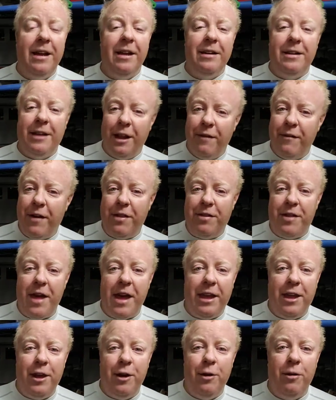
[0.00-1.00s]
Tell a vet
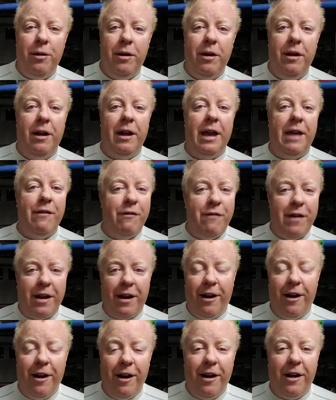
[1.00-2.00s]
thank you. Give a vet a
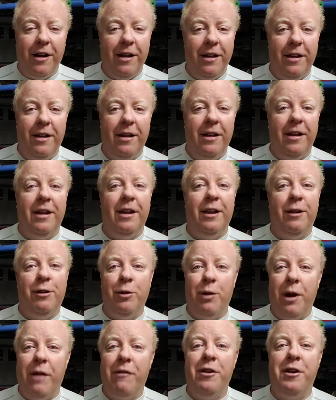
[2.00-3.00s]
hug. Do
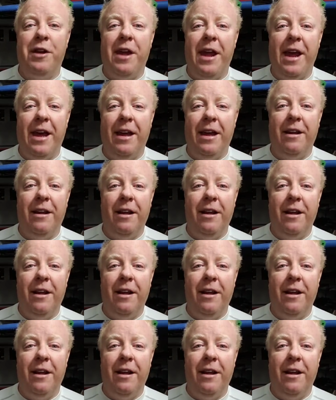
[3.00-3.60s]
whatever you can.